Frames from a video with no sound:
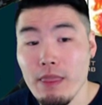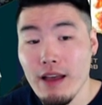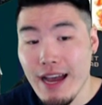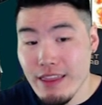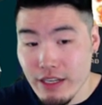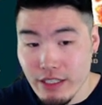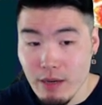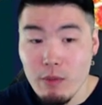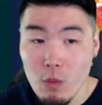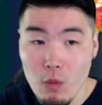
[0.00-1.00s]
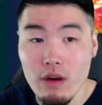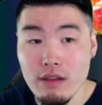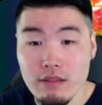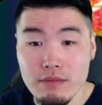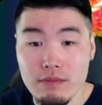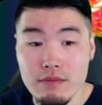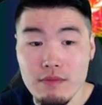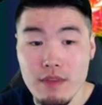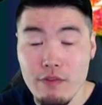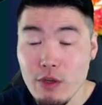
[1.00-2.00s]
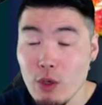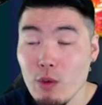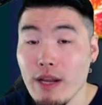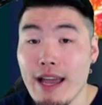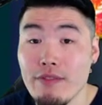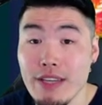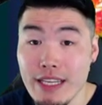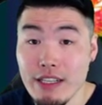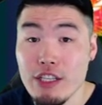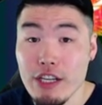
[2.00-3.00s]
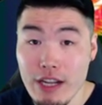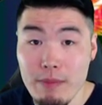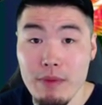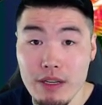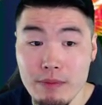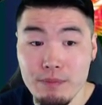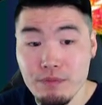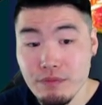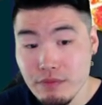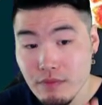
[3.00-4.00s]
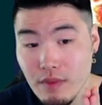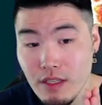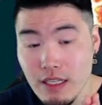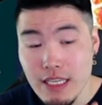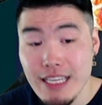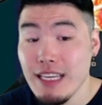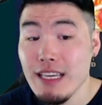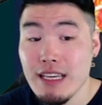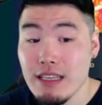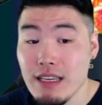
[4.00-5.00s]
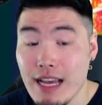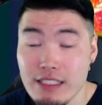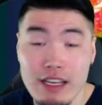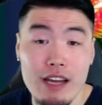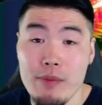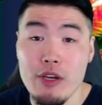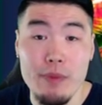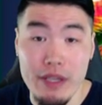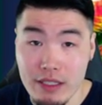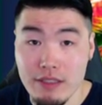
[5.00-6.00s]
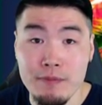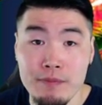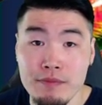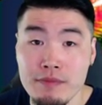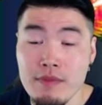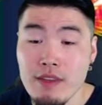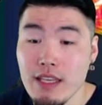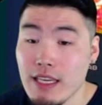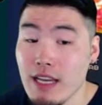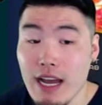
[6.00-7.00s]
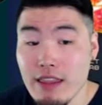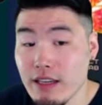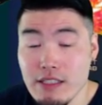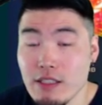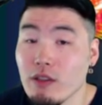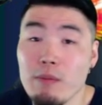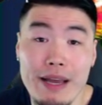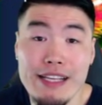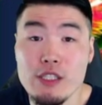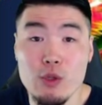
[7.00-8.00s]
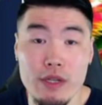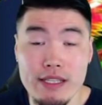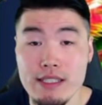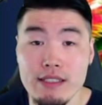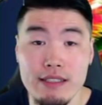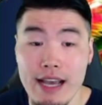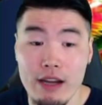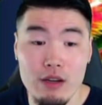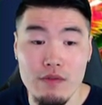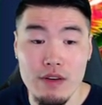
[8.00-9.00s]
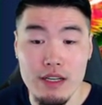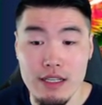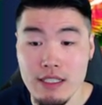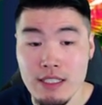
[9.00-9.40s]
I think number one, if you don't have Int Janemba, he has got to be your pick. He, I think, is still the best unit out of uh,